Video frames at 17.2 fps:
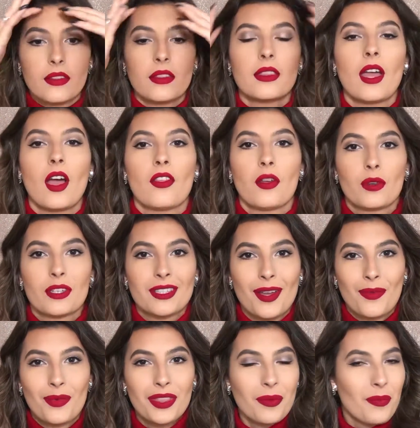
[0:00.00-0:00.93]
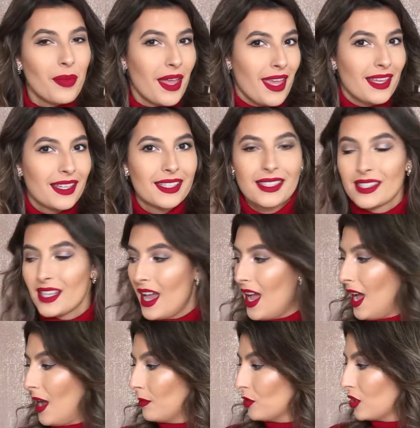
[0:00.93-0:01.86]
Now that we're done with the base,
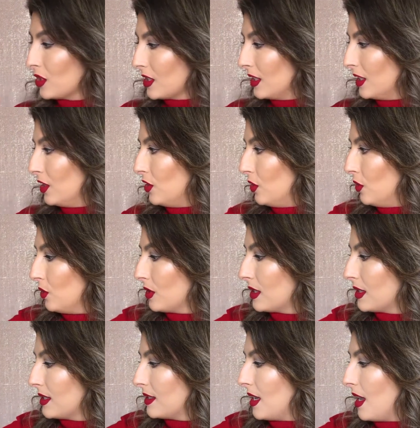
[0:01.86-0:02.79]
I'm just gonna use